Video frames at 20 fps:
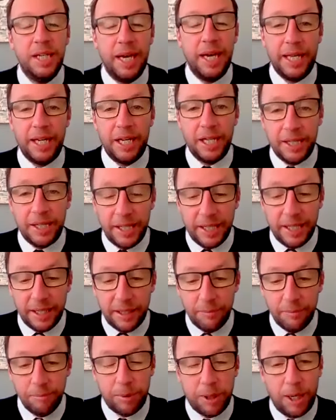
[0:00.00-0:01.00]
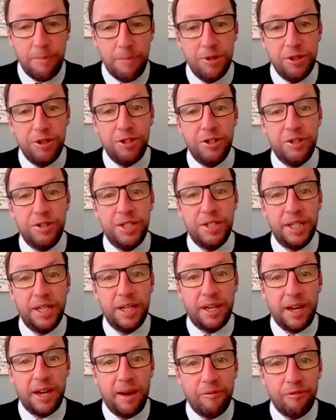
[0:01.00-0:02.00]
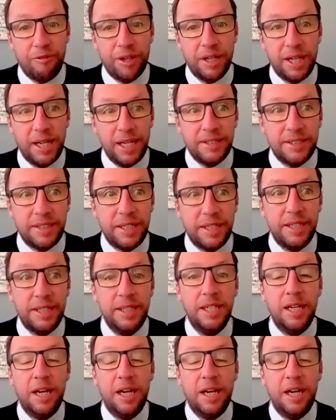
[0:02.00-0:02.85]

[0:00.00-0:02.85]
And I think by producing a covering letter,